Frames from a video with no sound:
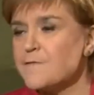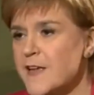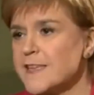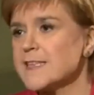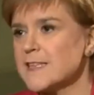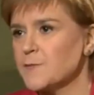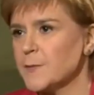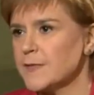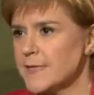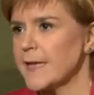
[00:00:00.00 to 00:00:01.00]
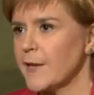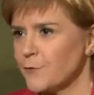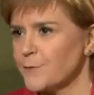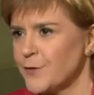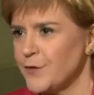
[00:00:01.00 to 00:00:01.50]
faces being taken
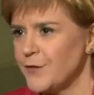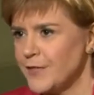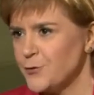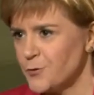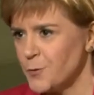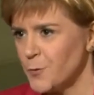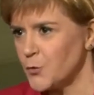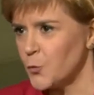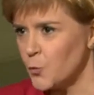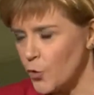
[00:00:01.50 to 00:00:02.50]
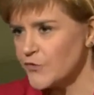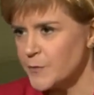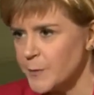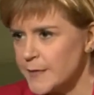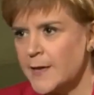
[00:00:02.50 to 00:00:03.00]
out of the EU when we don't
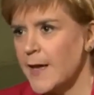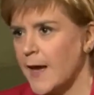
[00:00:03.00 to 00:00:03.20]
want to be,